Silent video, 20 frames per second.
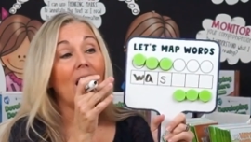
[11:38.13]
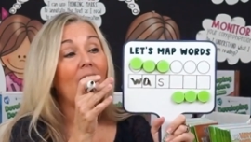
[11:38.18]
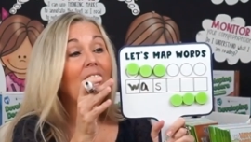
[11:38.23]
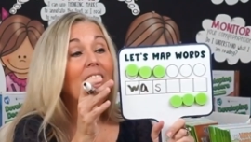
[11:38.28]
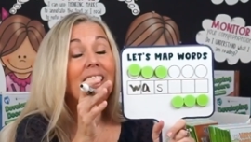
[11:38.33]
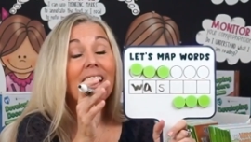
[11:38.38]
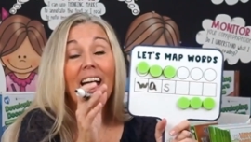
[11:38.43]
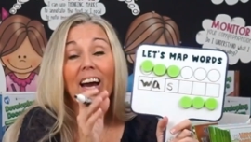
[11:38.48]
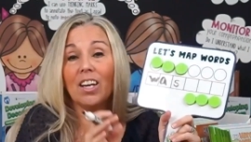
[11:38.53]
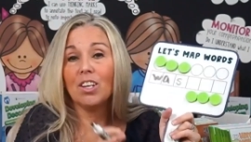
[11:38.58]

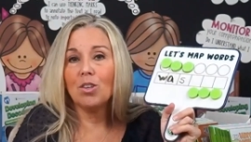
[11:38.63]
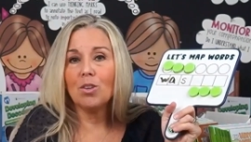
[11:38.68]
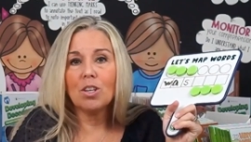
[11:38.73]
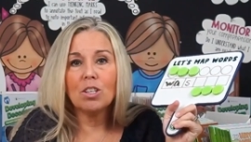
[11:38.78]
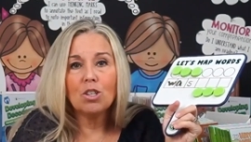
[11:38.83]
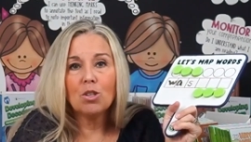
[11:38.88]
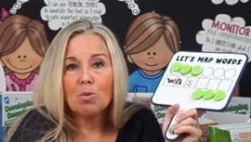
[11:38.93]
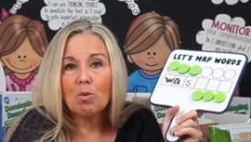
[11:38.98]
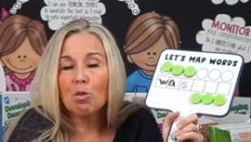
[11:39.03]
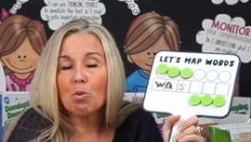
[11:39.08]
Again, you
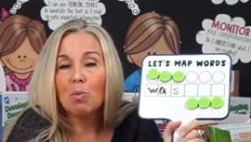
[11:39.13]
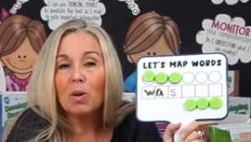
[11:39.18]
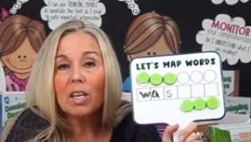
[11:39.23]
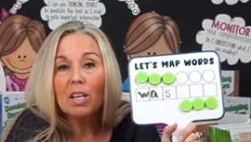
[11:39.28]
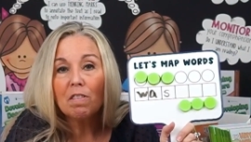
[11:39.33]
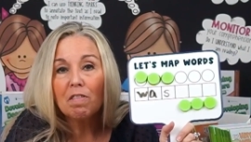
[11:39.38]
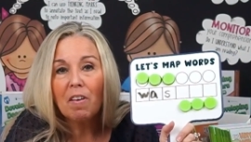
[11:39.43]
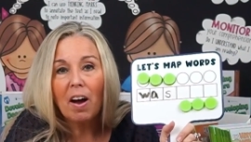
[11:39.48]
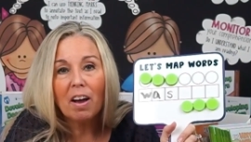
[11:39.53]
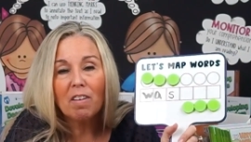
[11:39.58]
can do 3
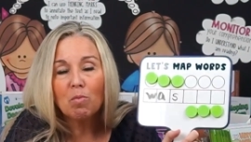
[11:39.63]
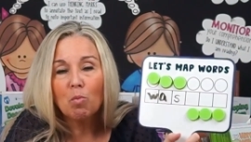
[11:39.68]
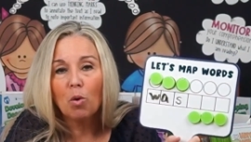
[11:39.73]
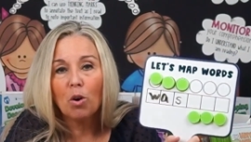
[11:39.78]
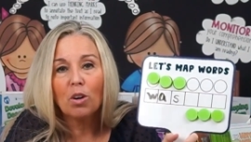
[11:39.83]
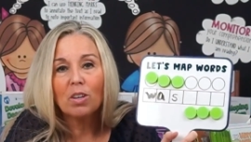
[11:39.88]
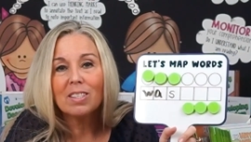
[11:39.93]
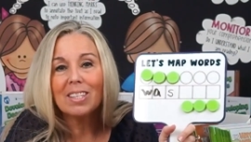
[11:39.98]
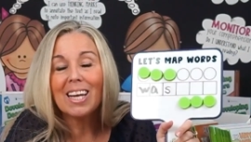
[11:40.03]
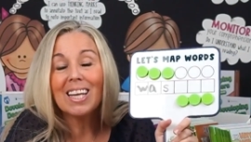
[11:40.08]
to 5
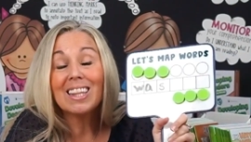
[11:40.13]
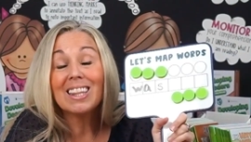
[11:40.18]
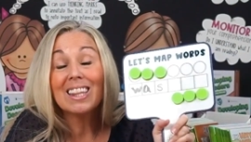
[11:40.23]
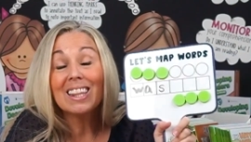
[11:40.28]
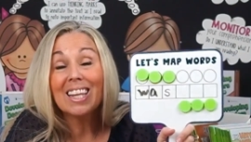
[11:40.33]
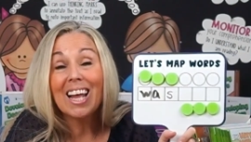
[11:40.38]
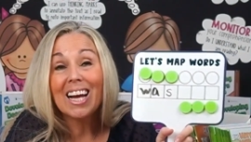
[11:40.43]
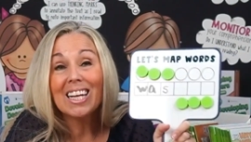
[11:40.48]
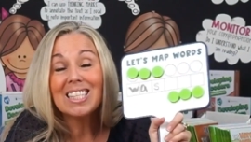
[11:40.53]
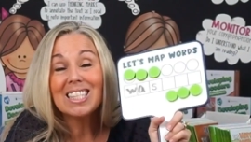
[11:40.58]
words in
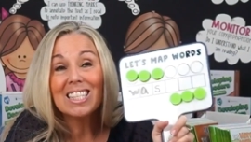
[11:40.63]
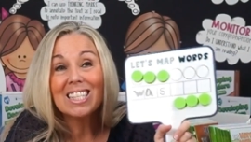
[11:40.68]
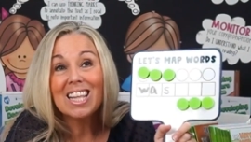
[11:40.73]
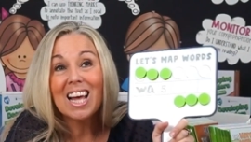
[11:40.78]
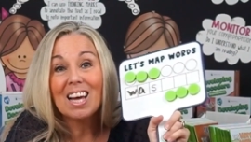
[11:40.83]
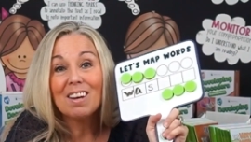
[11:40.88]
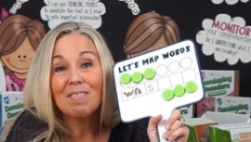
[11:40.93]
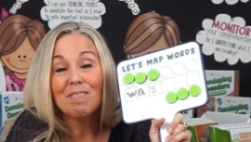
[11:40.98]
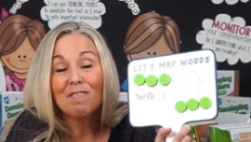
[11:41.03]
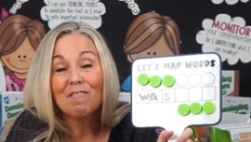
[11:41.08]
less
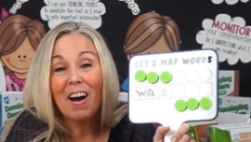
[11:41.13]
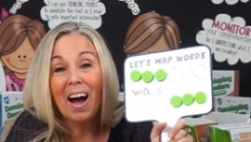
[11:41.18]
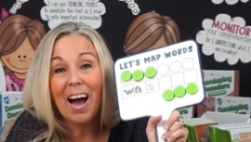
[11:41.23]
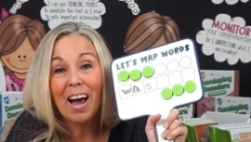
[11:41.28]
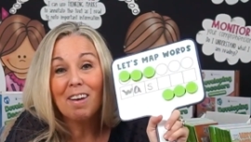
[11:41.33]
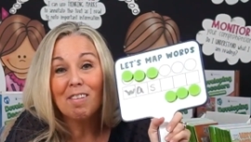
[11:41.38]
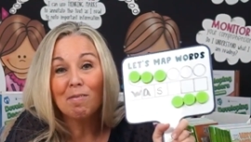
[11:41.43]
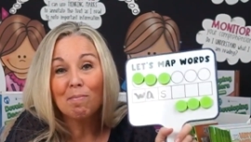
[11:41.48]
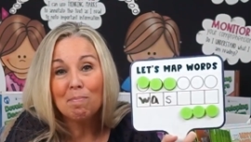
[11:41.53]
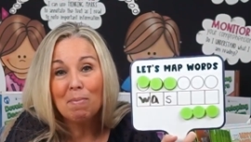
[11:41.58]
than
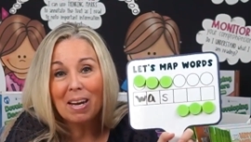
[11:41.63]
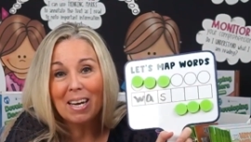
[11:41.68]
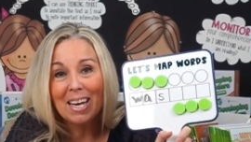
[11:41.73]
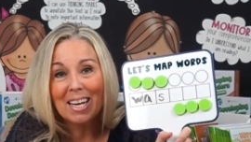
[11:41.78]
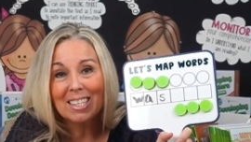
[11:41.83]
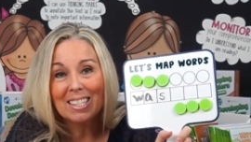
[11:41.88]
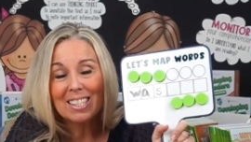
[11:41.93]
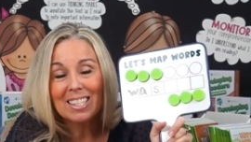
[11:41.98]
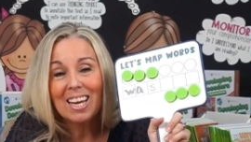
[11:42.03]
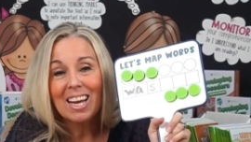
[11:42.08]
5
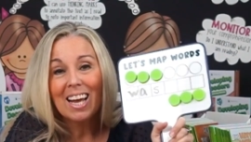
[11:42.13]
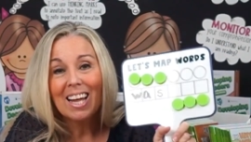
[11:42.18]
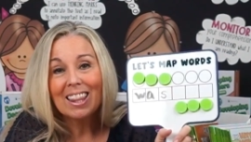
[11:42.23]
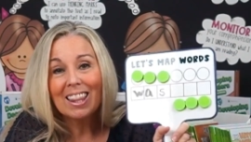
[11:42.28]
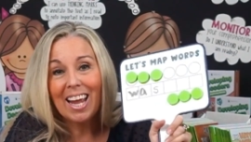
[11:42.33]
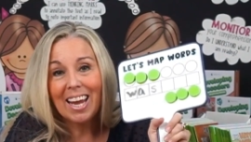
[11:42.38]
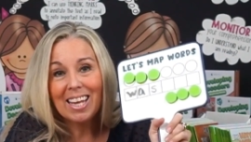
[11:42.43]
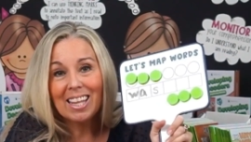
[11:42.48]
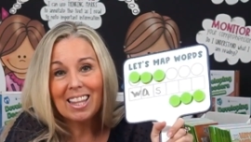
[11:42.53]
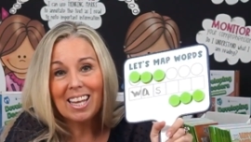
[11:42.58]
minutes
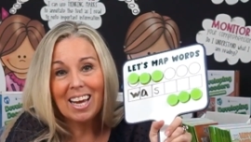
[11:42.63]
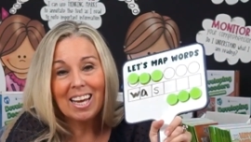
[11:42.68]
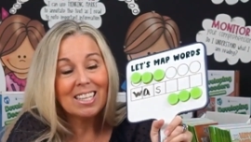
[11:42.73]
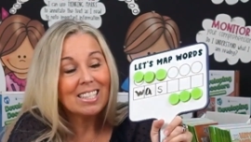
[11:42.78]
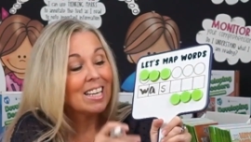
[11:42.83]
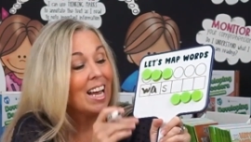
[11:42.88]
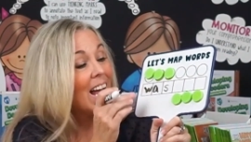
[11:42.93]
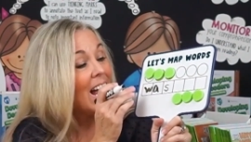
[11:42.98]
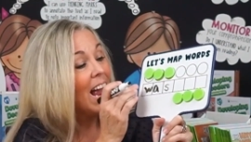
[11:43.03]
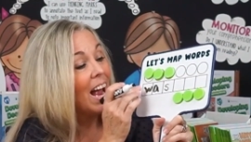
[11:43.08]
like
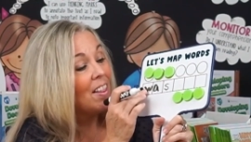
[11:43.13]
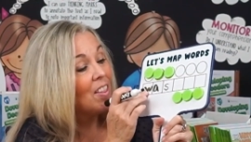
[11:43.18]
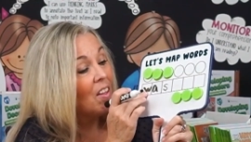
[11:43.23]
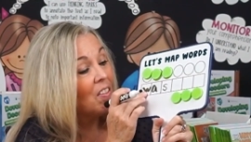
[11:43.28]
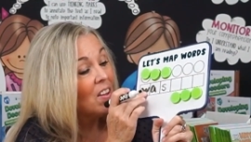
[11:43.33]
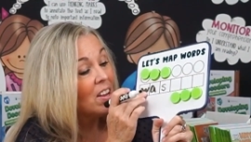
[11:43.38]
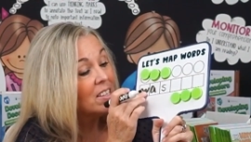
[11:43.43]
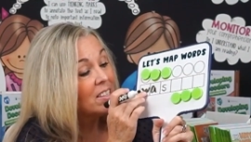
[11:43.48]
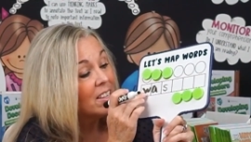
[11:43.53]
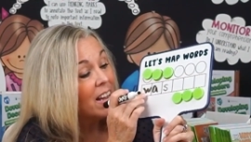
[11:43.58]
this. And then
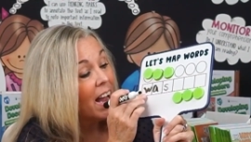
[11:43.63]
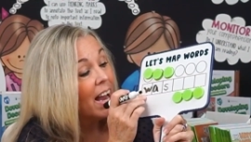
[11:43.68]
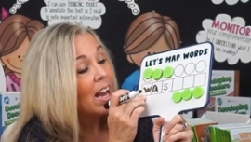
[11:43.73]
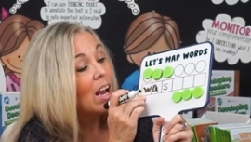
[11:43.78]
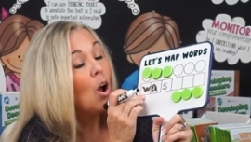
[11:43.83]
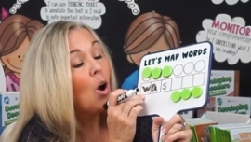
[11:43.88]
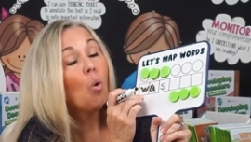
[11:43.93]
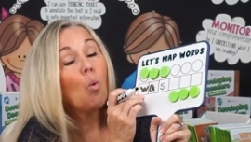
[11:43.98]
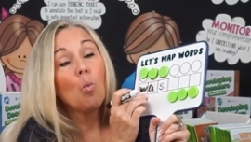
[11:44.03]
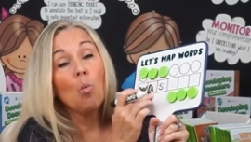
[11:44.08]
they
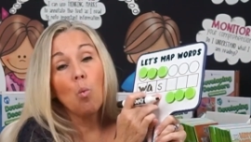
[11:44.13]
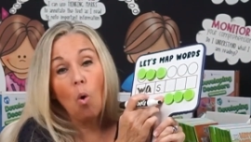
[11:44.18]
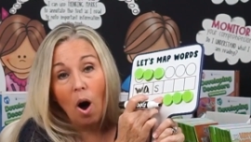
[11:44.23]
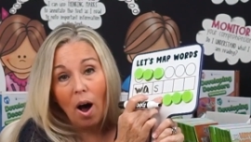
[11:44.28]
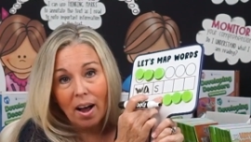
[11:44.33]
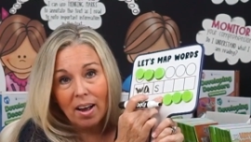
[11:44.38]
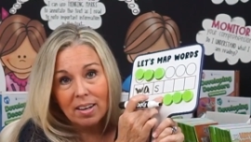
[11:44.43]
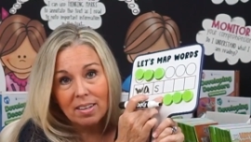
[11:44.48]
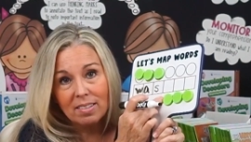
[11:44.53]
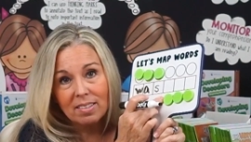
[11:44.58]
say
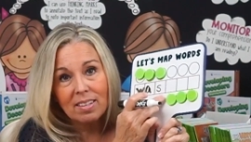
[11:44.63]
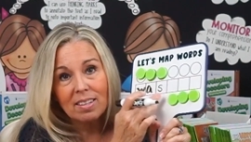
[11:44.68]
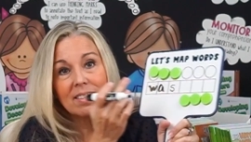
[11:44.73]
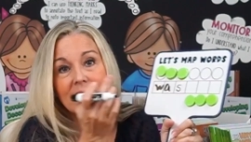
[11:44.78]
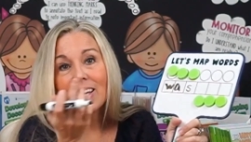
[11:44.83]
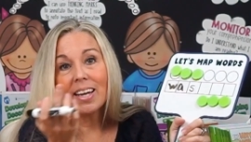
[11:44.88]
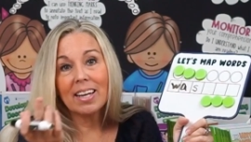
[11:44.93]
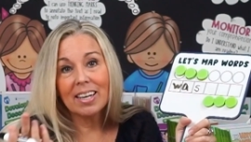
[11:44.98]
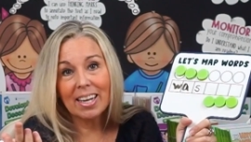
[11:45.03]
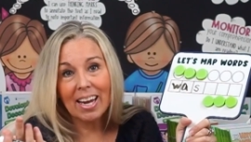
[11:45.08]
was.
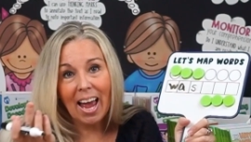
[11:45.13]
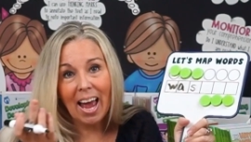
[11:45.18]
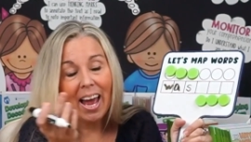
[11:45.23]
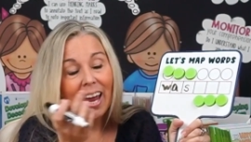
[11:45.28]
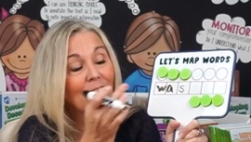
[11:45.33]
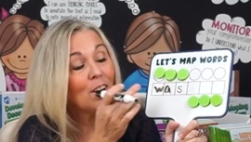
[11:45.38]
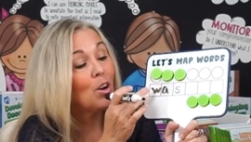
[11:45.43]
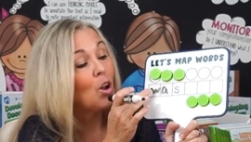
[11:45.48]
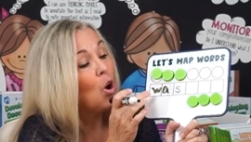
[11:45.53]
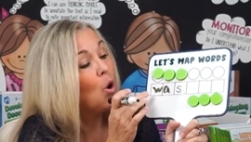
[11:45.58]
Say it again.